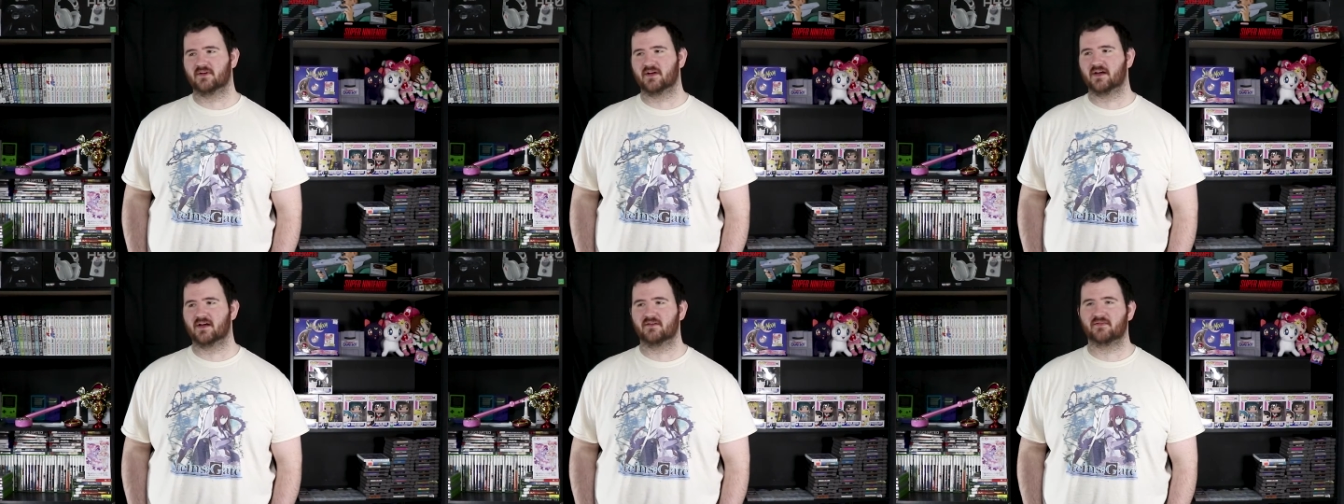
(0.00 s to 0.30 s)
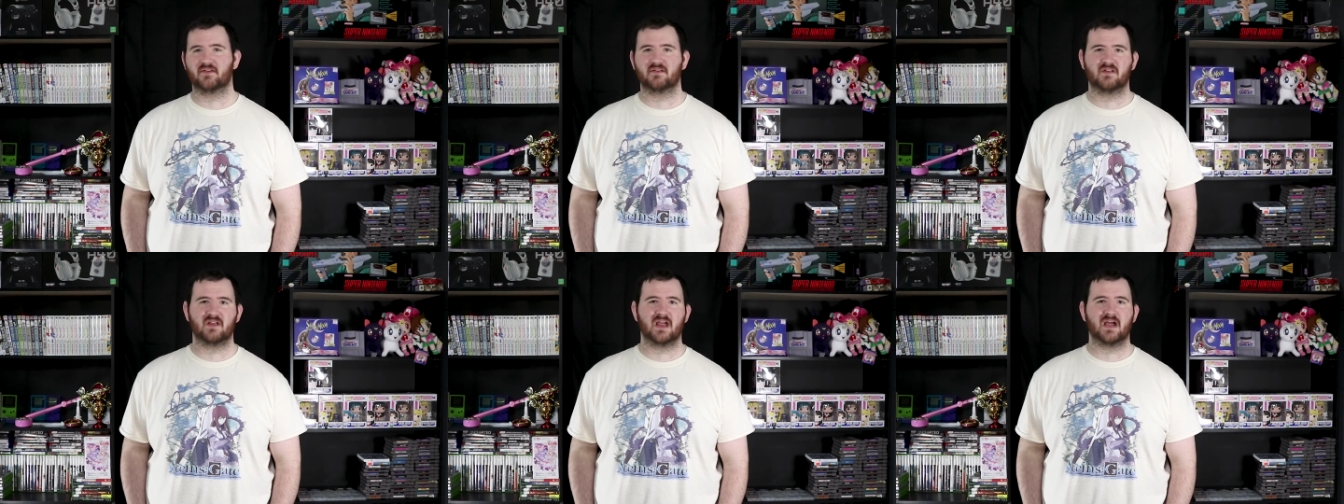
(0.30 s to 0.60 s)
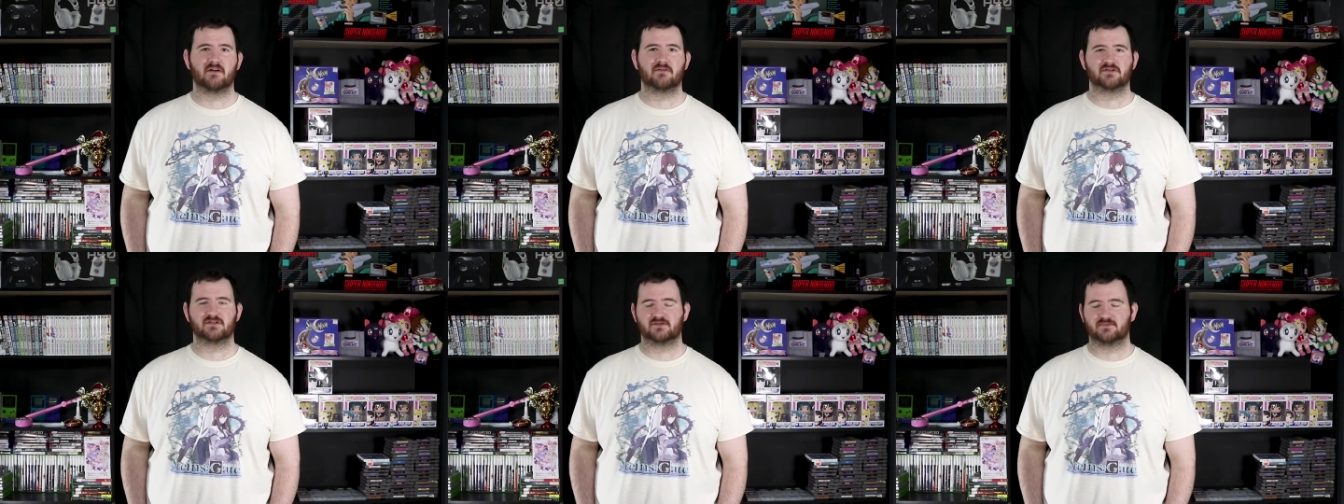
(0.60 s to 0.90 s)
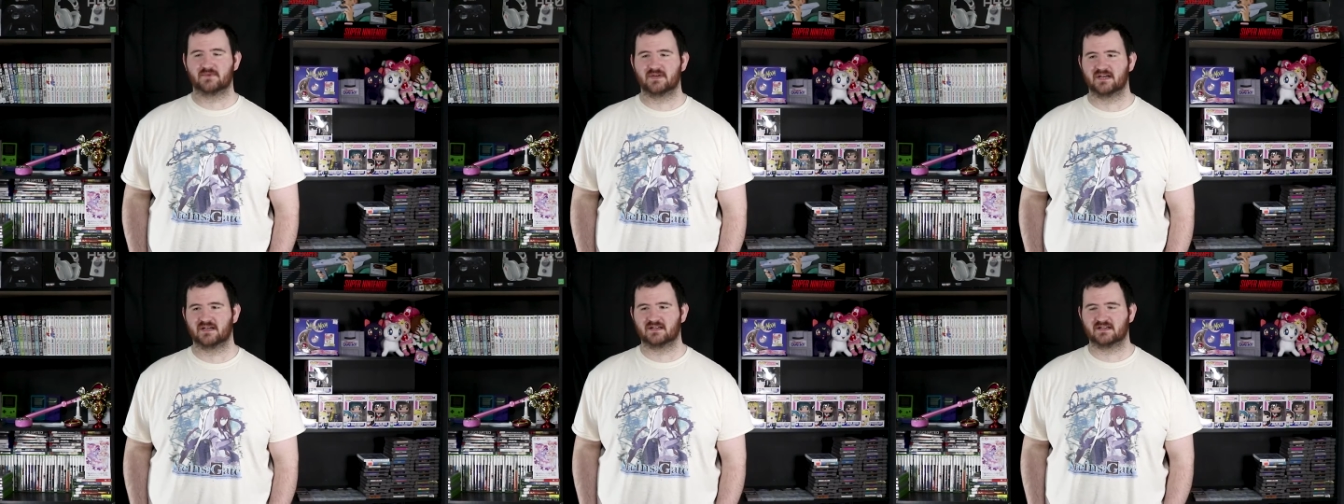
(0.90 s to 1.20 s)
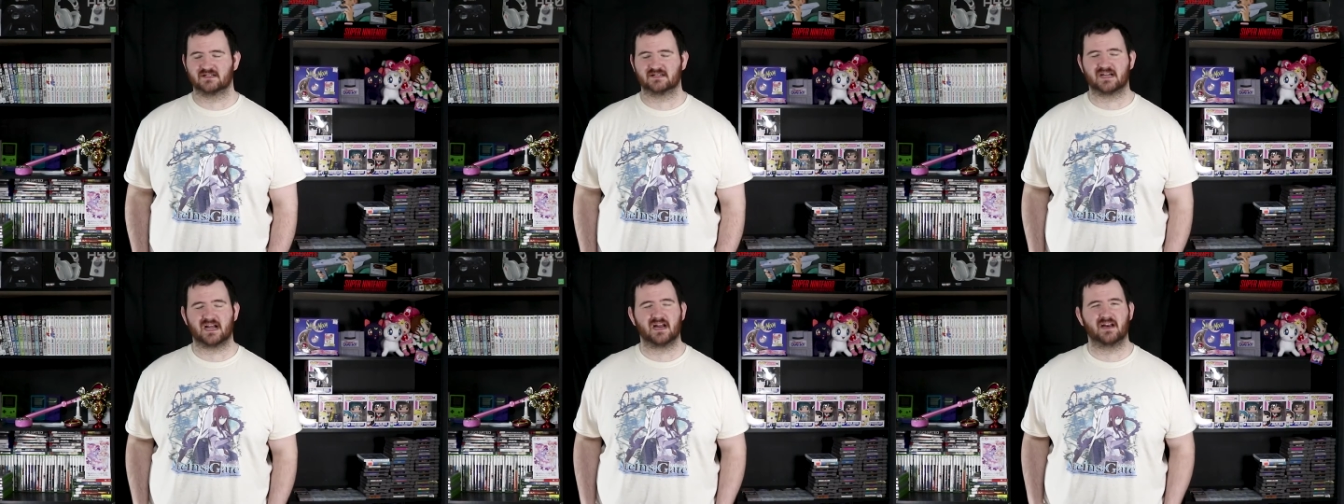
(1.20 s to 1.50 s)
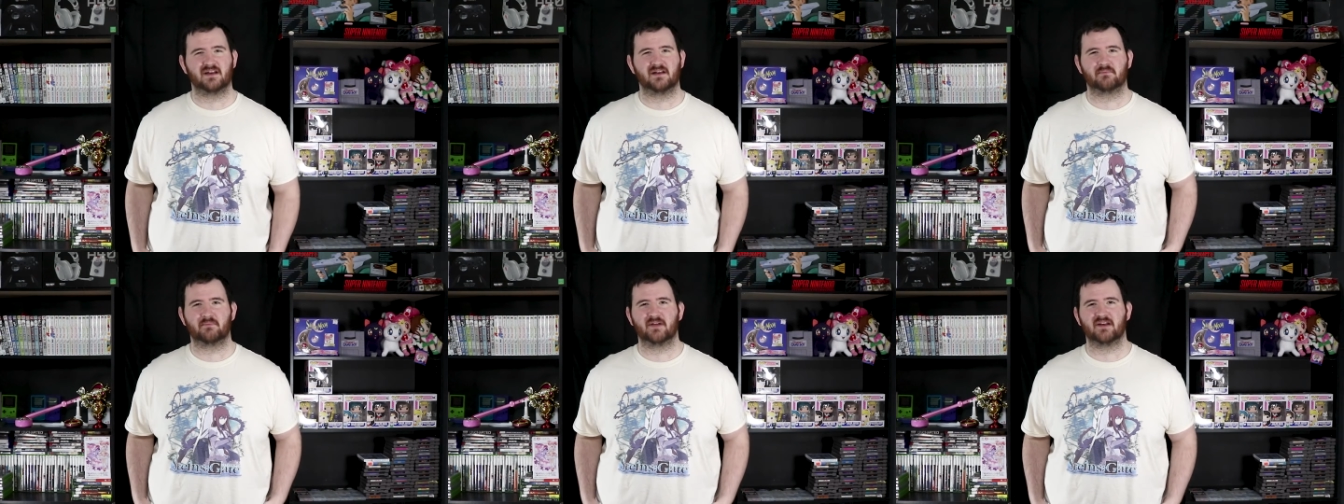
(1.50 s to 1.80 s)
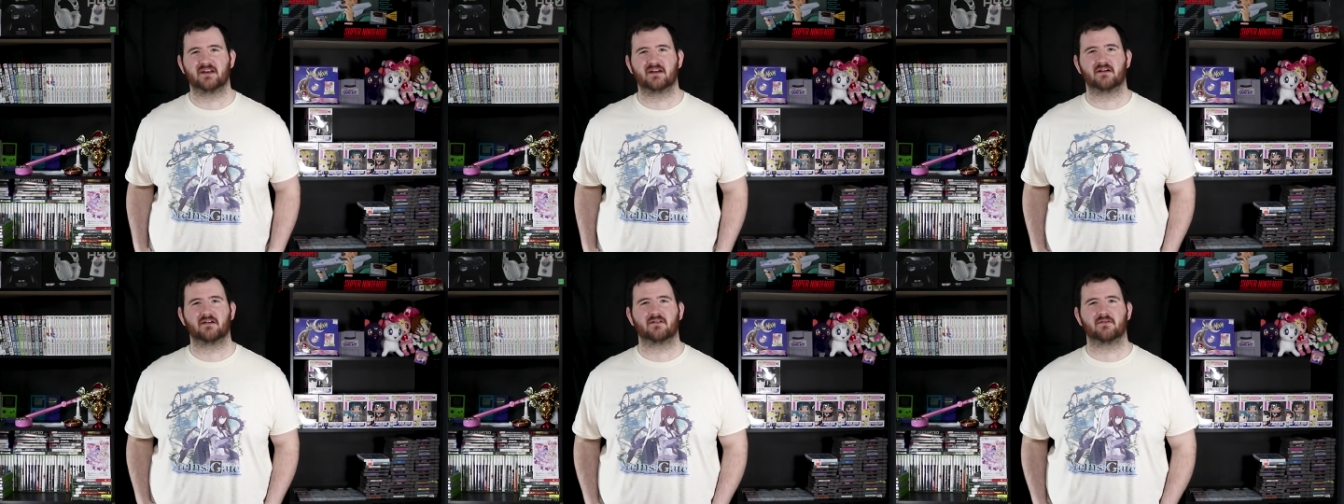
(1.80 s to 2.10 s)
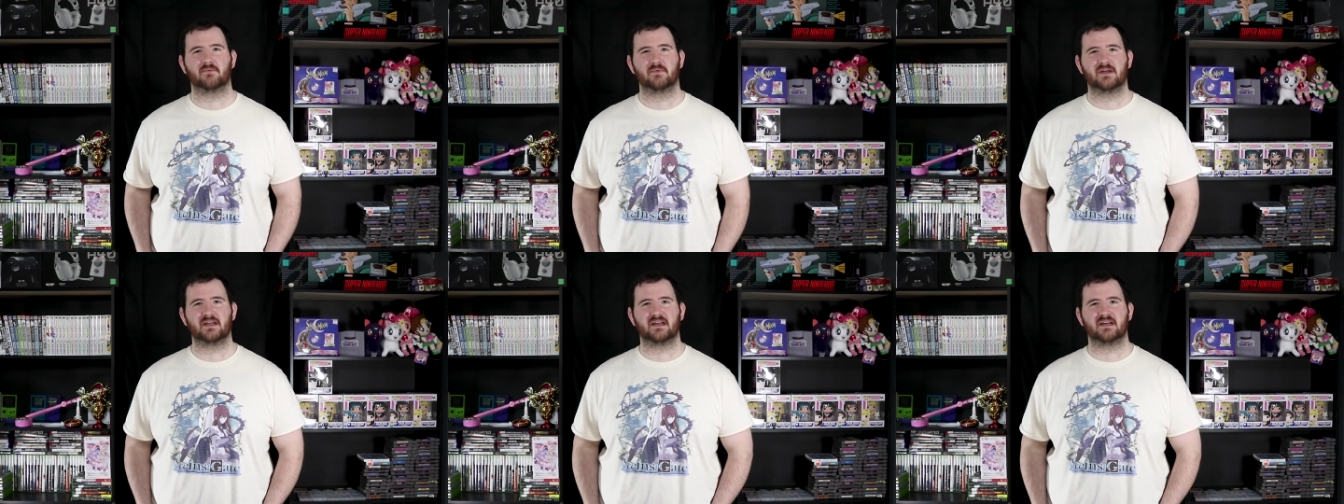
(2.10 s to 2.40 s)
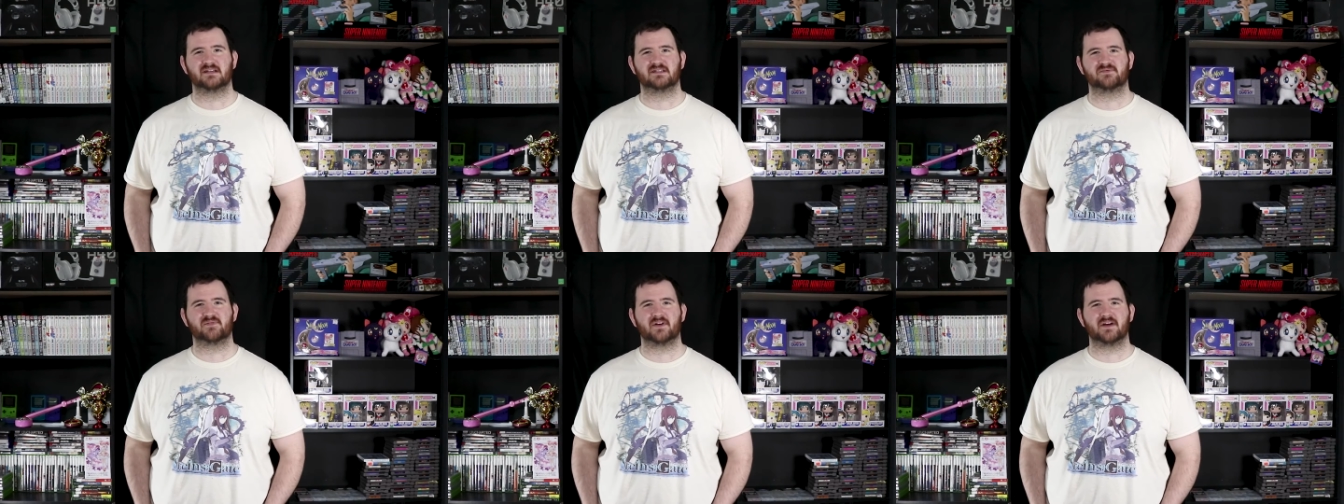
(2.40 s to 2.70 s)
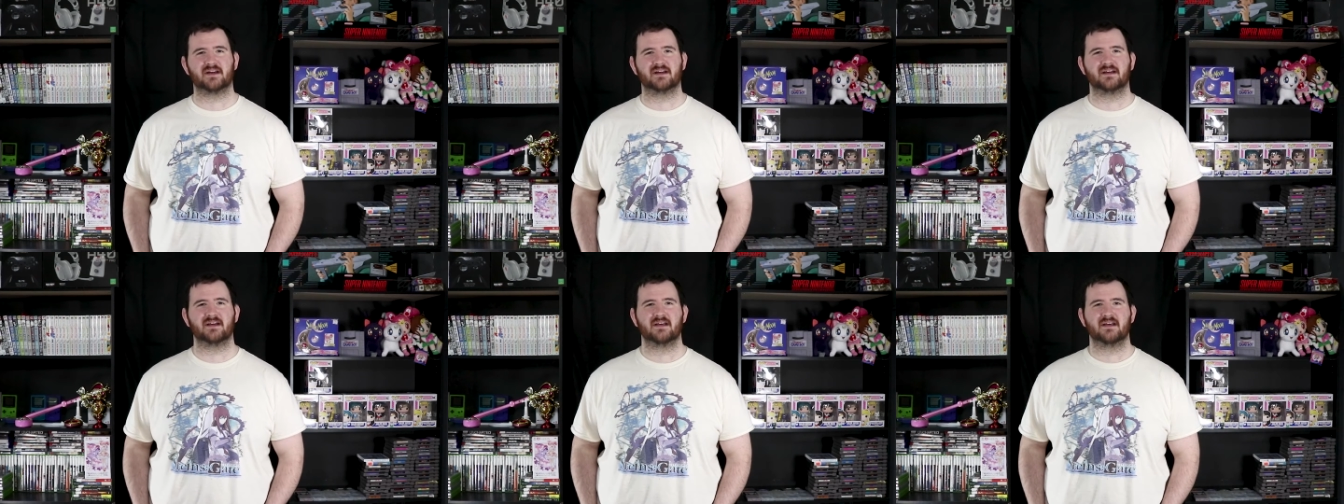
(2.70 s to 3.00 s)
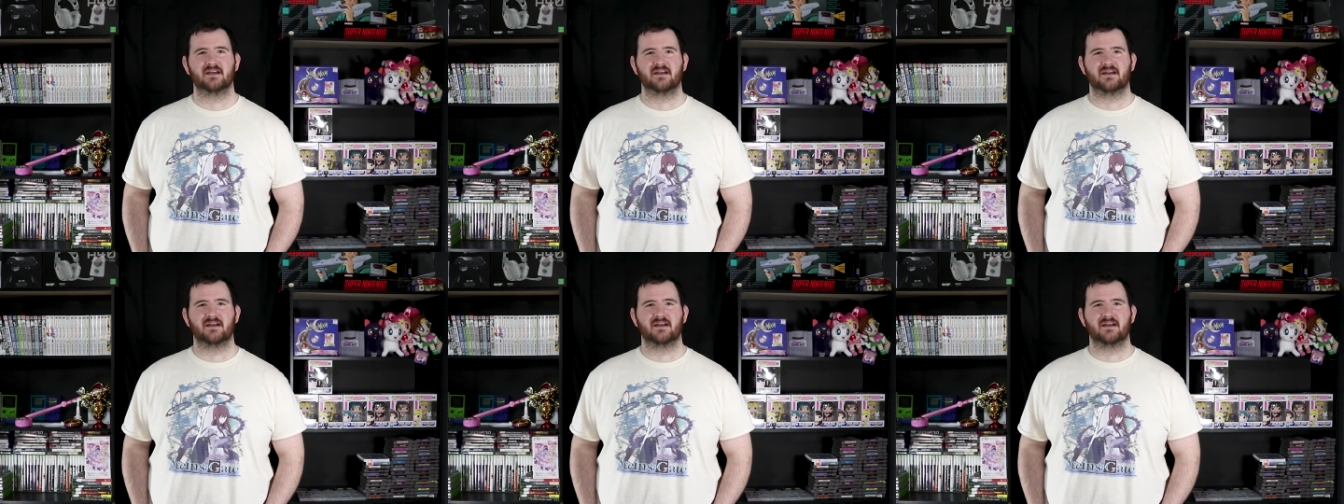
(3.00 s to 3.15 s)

uh, 50 hours a week, just kind of depending on the week. It's very